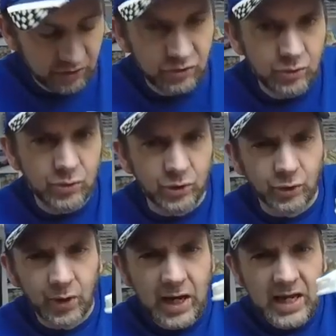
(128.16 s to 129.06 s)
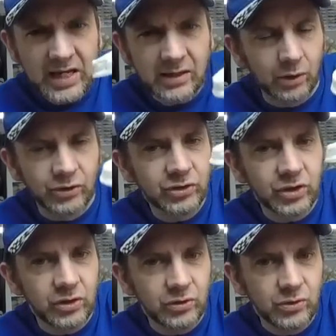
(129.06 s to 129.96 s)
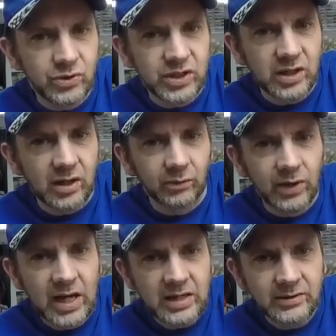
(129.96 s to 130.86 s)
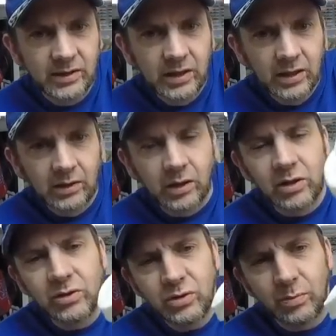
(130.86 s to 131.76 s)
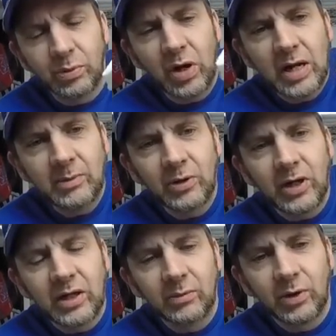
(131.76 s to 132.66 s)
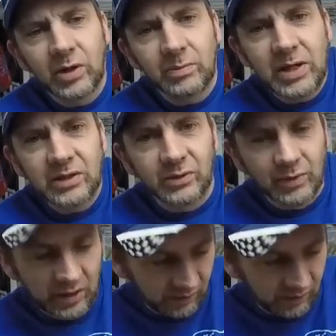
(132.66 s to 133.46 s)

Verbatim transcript: to do the gray, or just going to do the uh, red, Going to do a primer, and then we're going to paint the red